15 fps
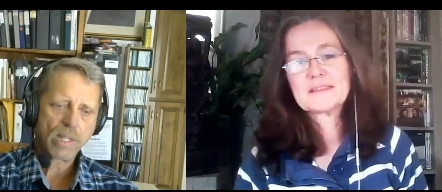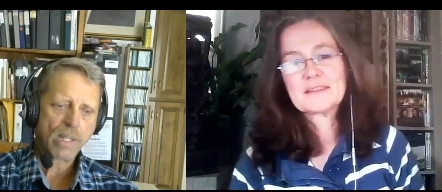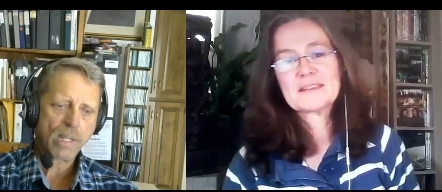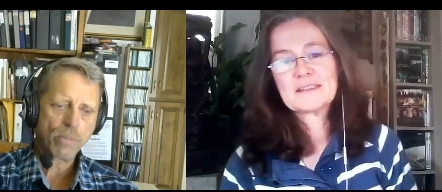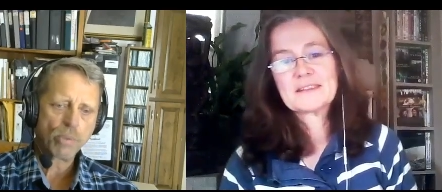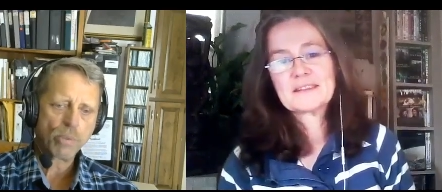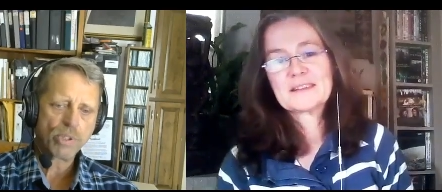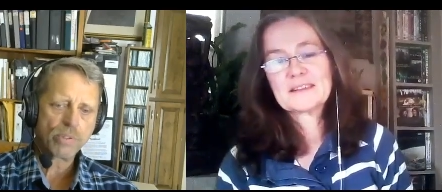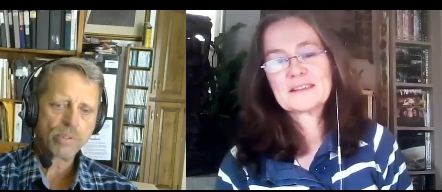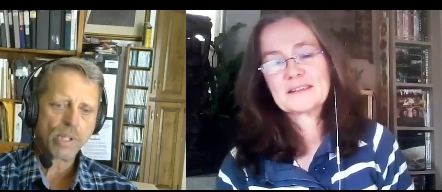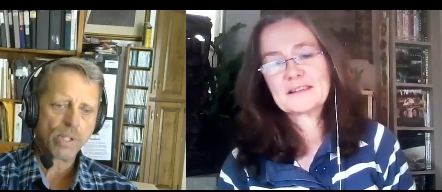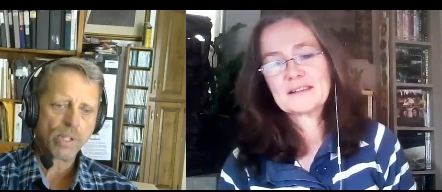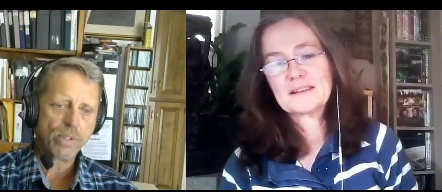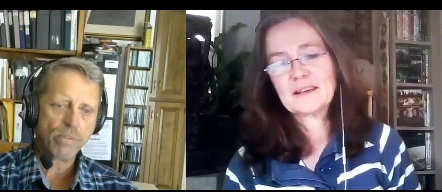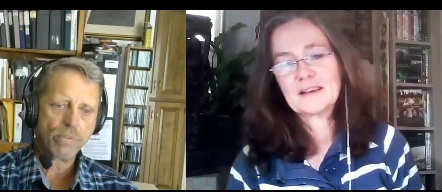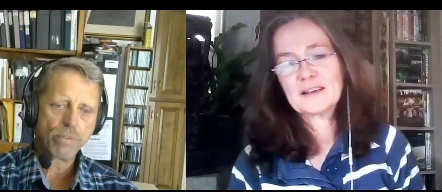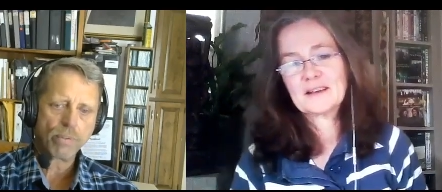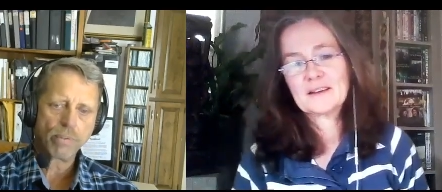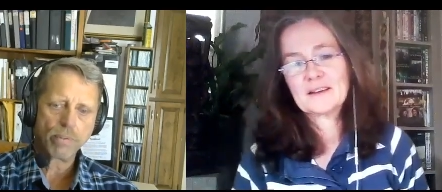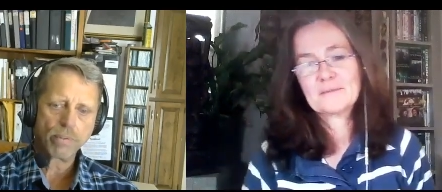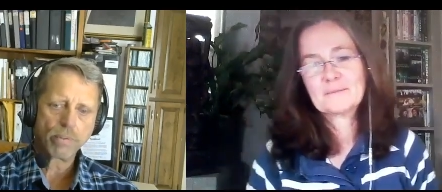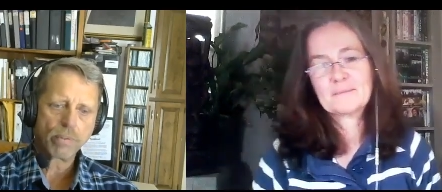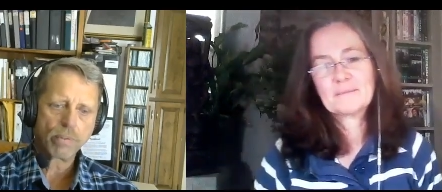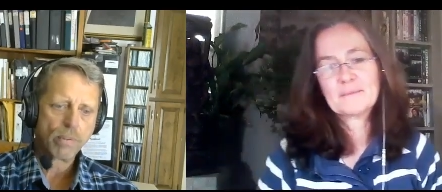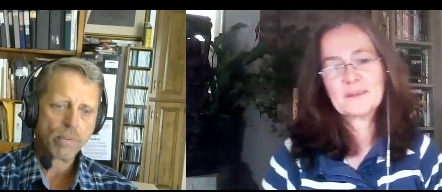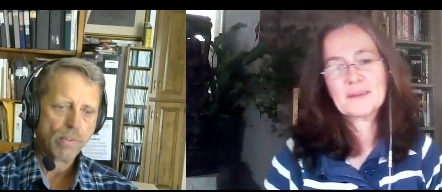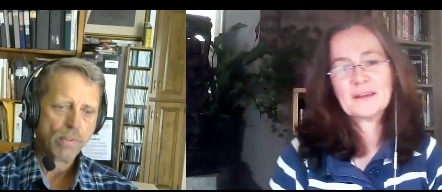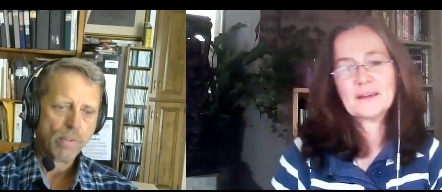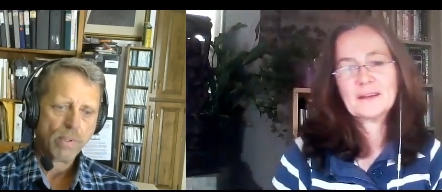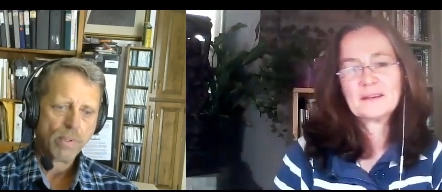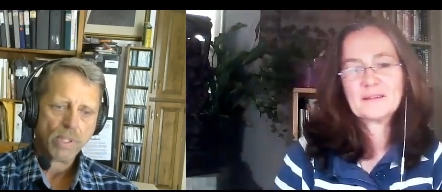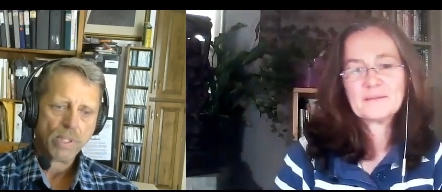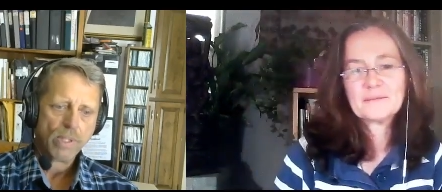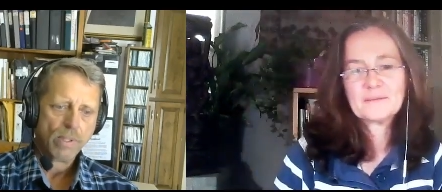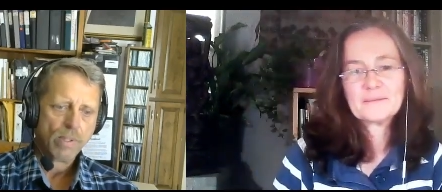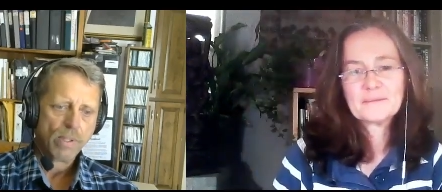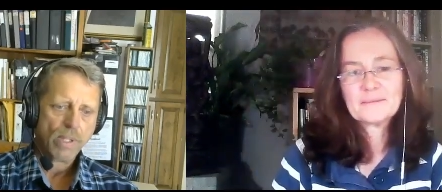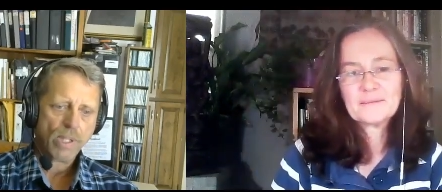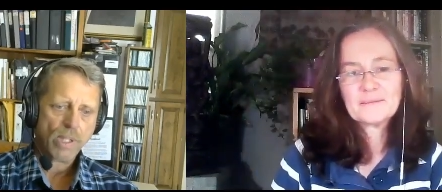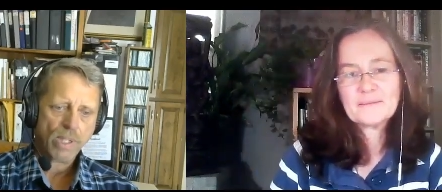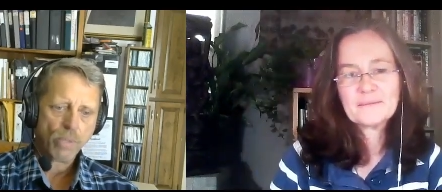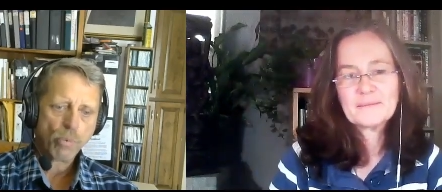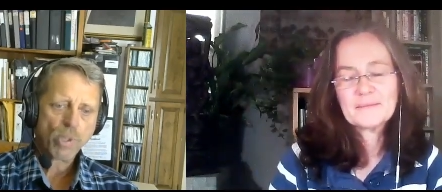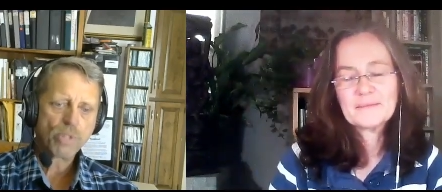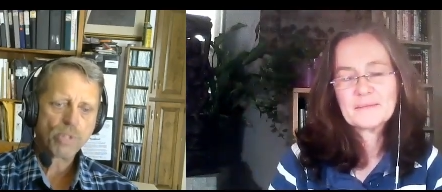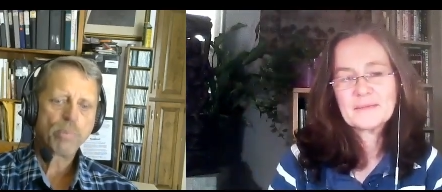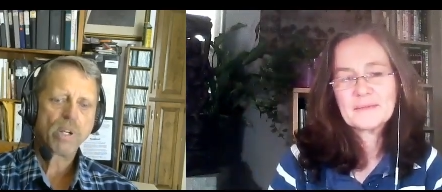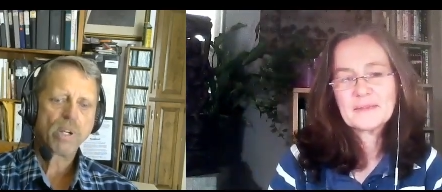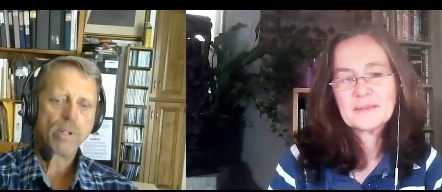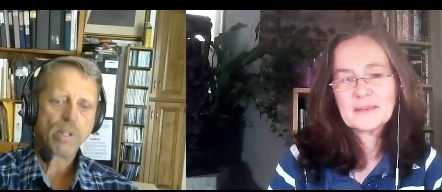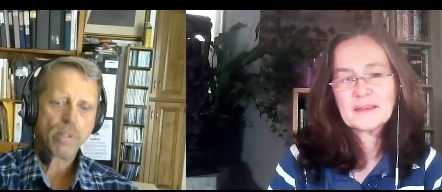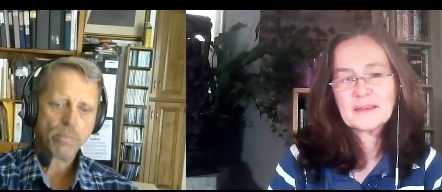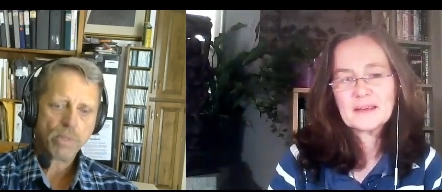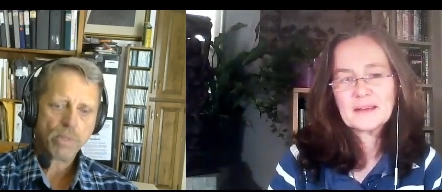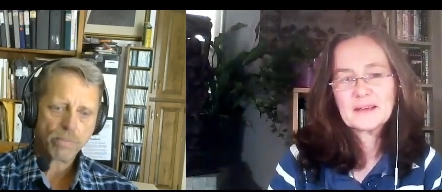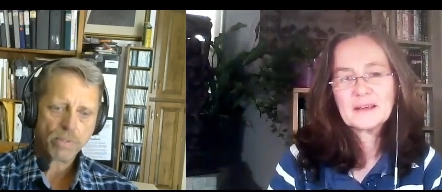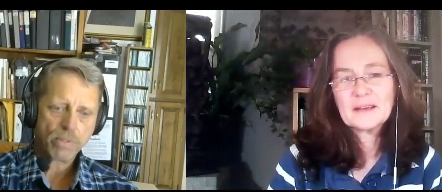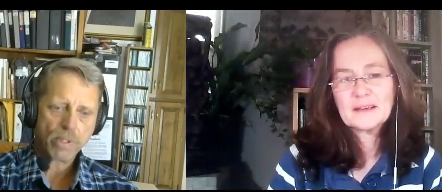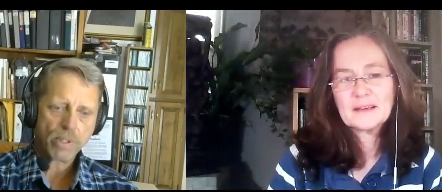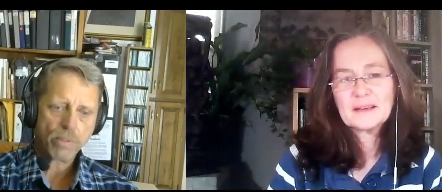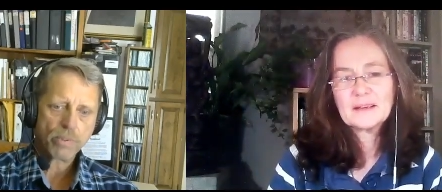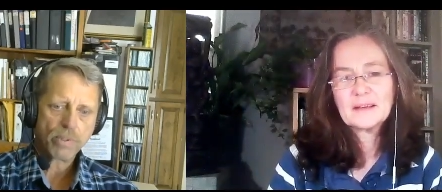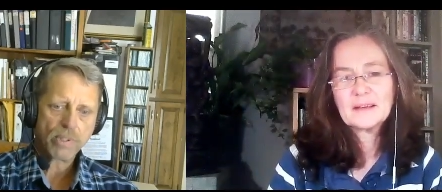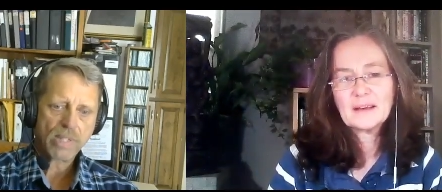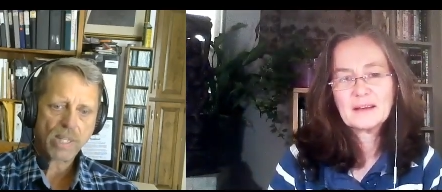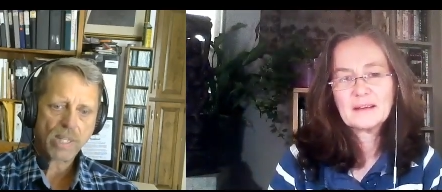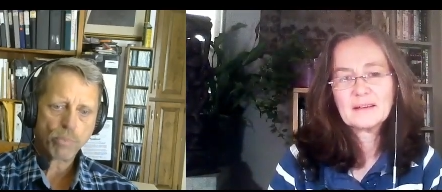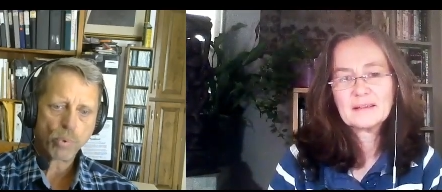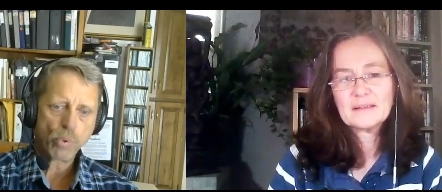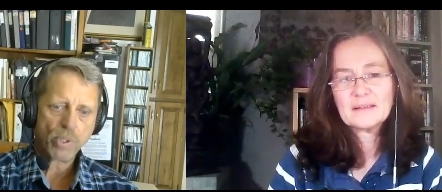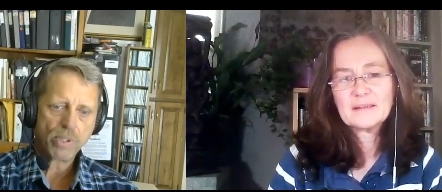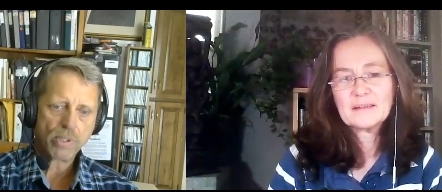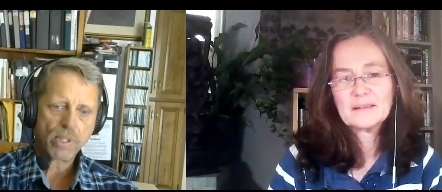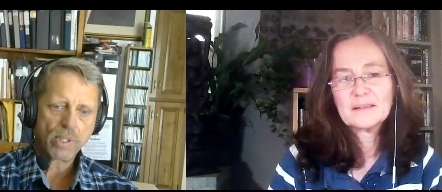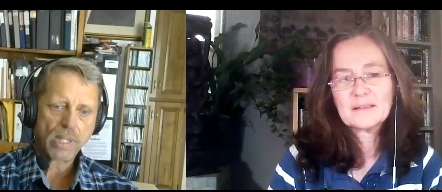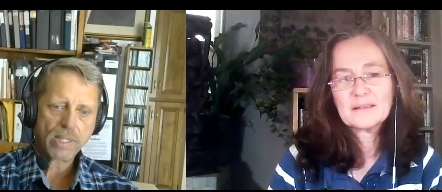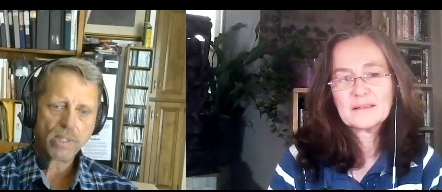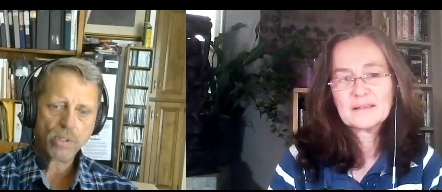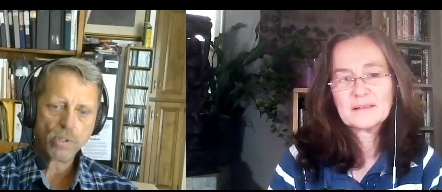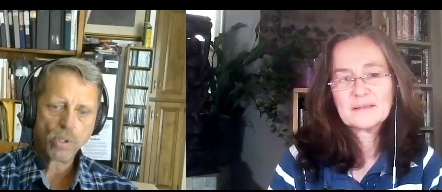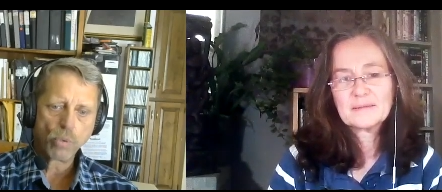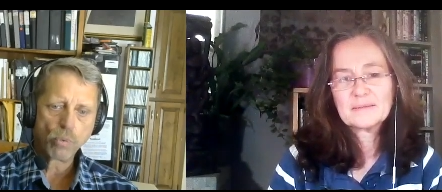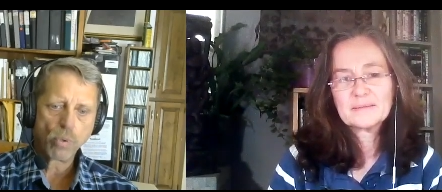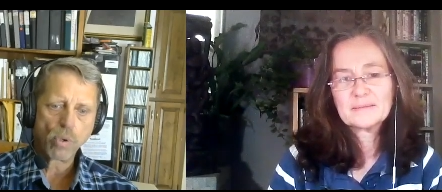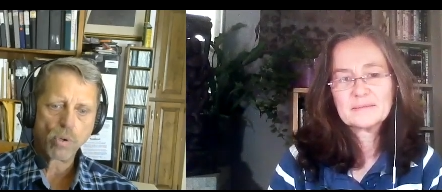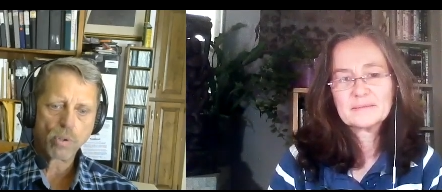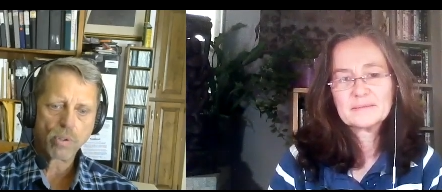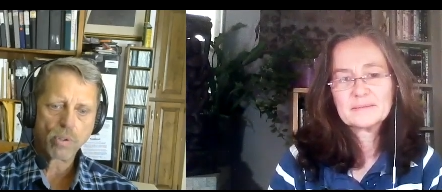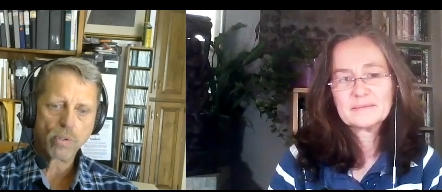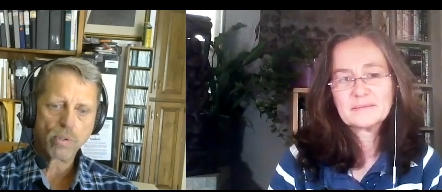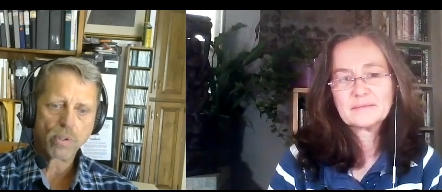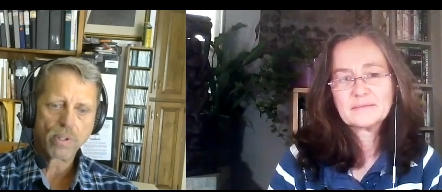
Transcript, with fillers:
Speaker 1: I was stunned for, mm-hmm. it, it was paradigm shifting. It was at that yeah. point I could no longer